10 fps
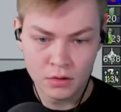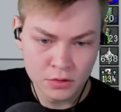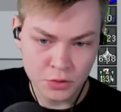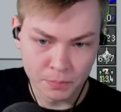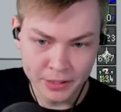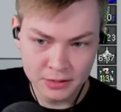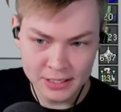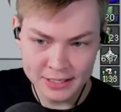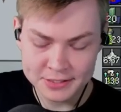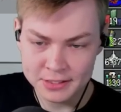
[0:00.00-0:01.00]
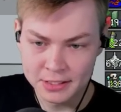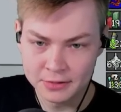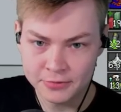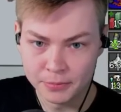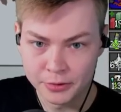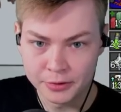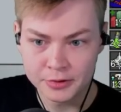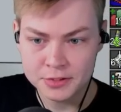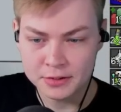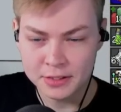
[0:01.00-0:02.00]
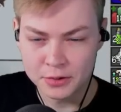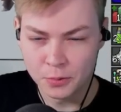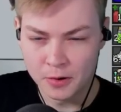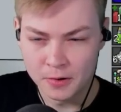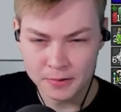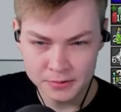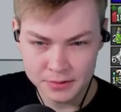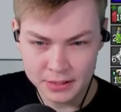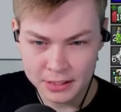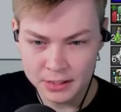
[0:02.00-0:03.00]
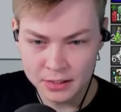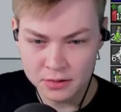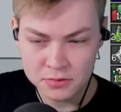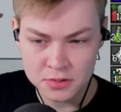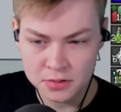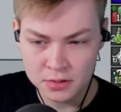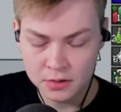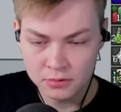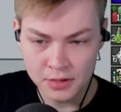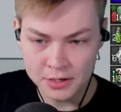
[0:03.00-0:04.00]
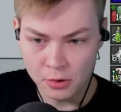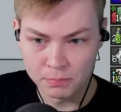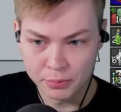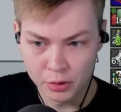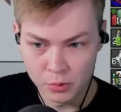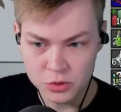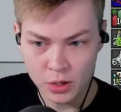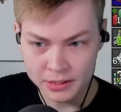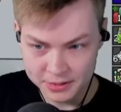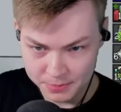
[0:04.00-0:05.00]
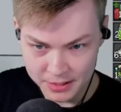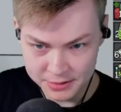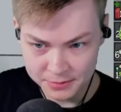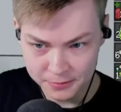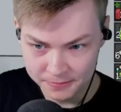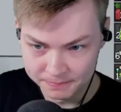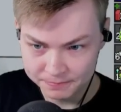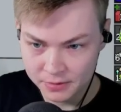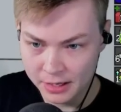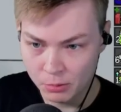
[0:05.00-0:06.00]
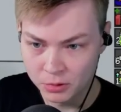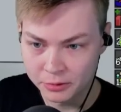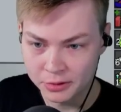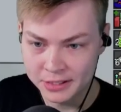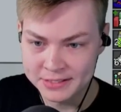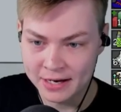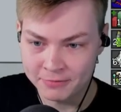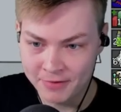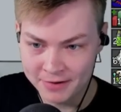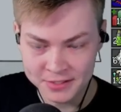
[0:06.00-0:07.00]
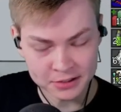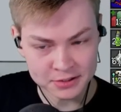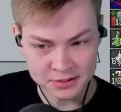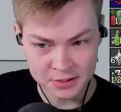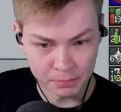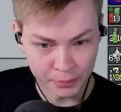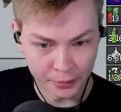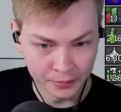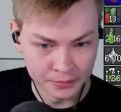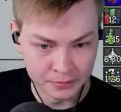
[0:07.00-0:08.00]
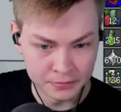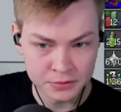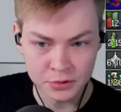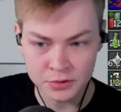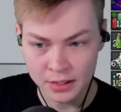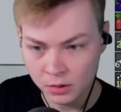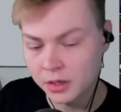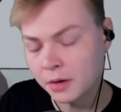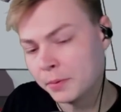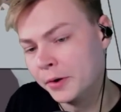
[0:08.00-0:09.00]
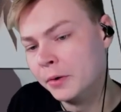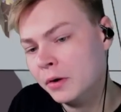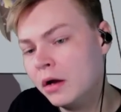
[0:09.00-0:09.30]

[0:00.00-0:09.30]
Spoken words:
So big thing I see from learners that they do wrong is they don't brew as quickly as possible. They will literally take 5 ticks to sit brew. So it's like click a brew.